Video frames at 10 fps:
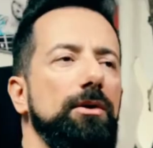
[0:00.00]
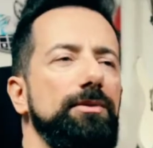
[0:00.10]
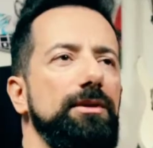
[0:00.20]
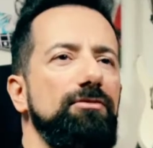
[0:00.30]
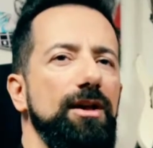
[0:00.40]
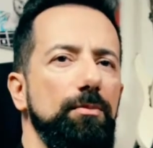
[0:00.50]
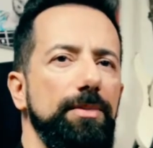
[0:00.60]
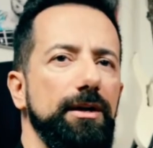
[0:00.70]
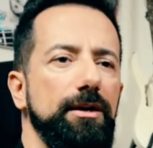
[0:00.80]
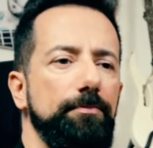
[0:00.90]

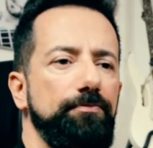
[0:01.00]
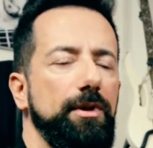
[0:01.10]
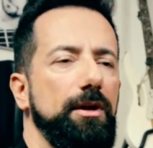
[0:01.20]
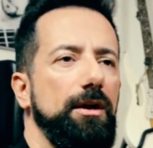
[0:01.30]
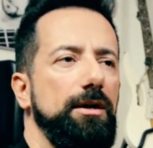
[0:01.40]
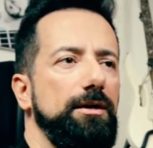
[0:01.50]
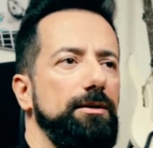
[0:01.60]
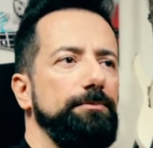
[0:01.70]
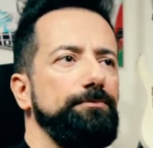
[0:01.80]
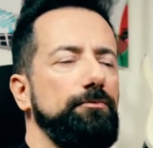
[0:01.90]
developing,
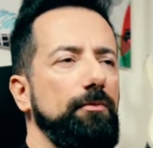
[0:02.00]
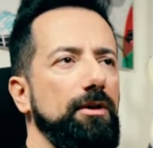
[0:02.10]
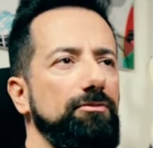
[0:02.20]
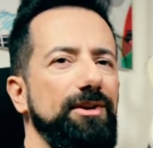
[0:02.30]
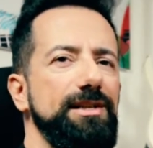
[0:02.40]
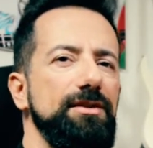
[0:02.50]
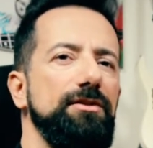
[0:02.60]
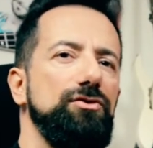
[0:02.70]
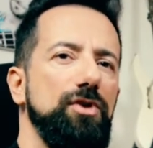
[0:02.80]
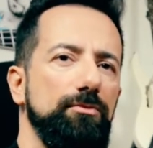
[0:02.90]
fixing the
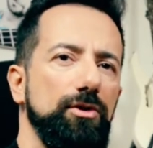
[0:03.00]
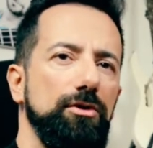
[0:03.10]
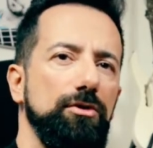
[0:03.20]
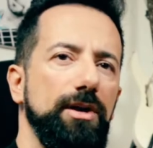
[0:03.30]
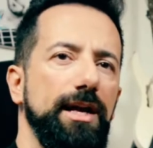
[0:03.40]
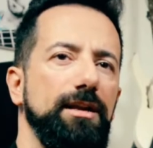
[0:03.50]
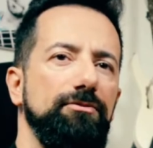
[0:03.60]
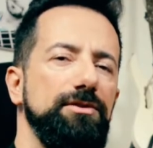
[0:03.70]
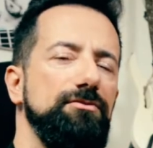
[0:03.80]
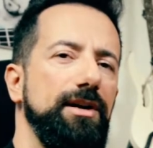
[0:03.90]
tremolo, and if
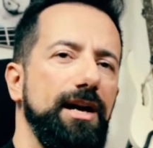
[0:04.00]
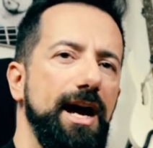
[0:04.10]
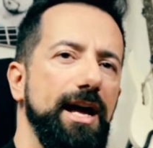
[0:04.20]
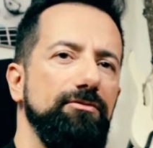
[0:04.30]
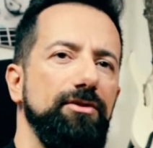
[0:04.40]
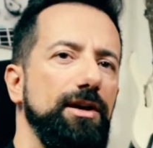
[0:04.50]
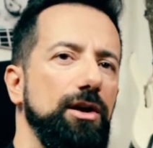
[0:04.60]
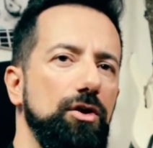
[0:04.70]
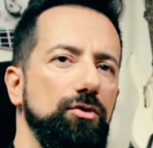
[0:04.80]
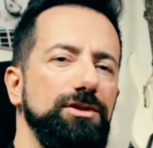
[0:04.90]
it's very high, very
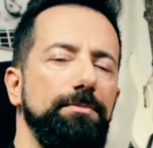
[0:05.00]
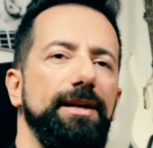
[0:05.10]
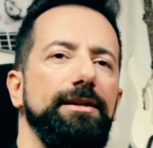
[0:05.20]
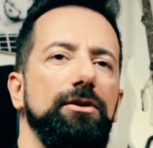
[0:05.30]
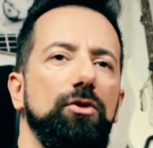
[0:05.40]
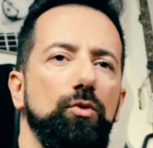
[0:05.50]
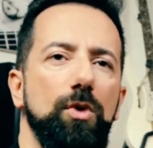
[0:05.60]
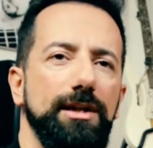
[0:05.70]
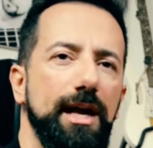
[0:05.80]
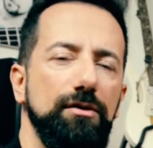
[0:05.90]
low, depending on
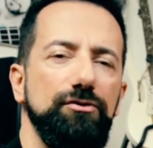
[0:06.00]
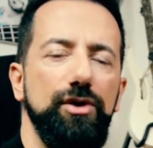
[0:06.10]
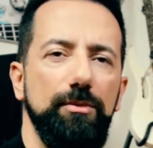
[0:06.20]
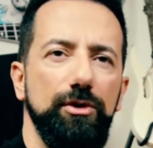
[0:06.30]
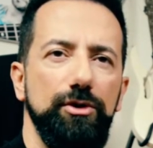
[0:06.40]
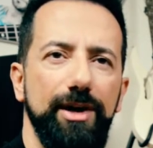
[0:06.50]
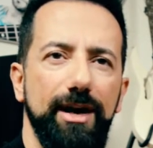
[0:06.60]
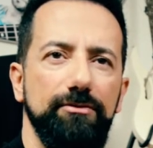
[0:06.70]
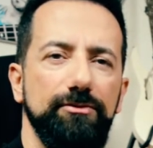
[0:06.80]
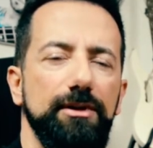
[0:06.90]
what kind of tremolo you
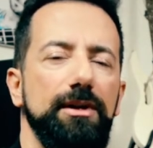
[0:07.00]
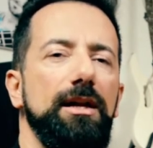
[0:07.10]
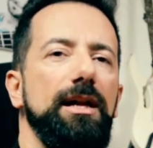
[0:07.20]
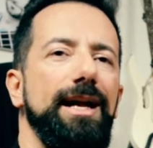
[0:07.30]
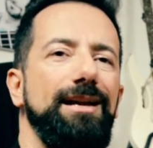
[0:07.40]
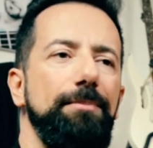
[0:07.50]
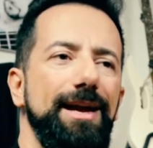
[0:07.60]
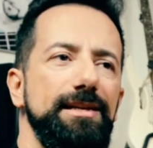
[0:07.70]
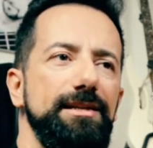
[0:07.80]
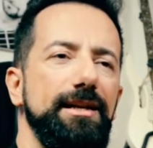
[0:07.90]
have, and
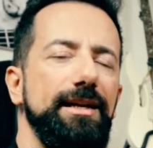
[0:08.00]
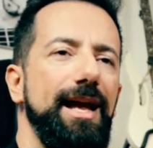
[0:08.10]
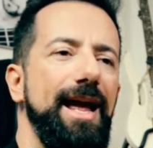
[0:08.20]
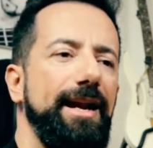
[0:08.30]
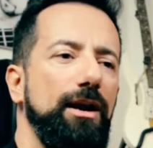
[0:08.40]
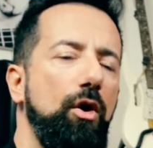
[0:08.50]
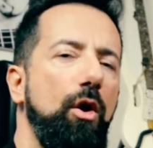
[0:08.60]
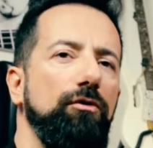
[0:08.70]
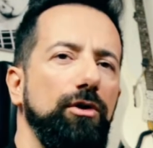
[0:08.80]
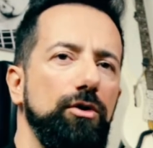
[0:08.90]
basically an
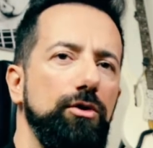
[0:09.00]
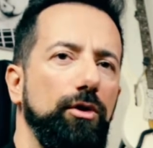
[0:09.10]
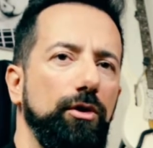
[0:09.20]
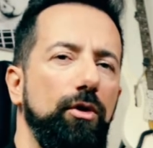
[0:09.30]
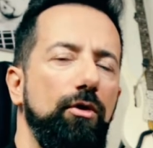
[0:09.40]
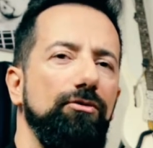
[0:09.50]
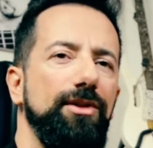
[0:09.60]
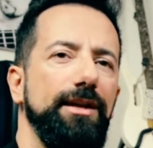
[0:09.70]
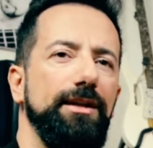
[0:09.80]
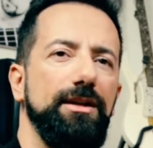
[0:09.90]
overhaul of the
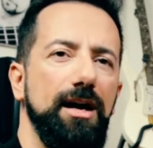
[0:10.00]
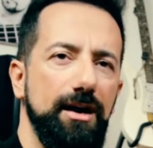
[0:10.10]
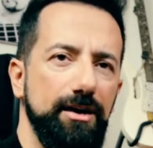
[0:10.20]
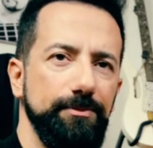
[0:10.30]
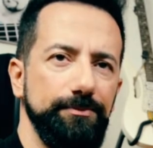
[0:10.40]
guitar,